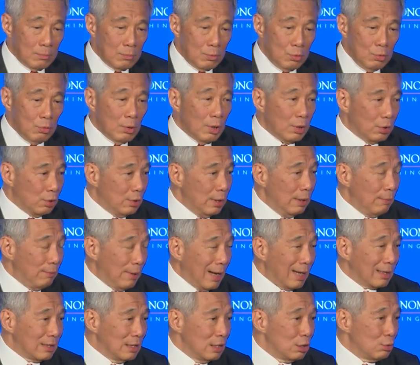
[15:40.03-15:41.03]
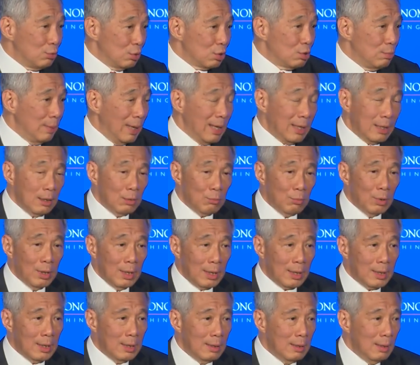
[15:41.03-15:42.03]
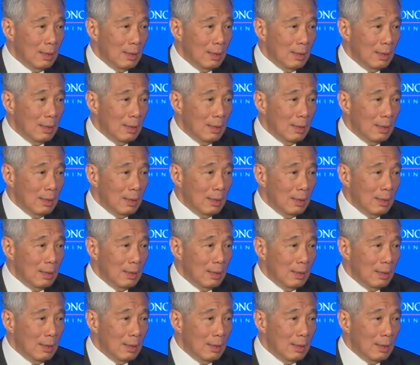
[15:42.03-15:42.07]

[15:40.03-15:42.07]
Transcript: two or three factors which make it work.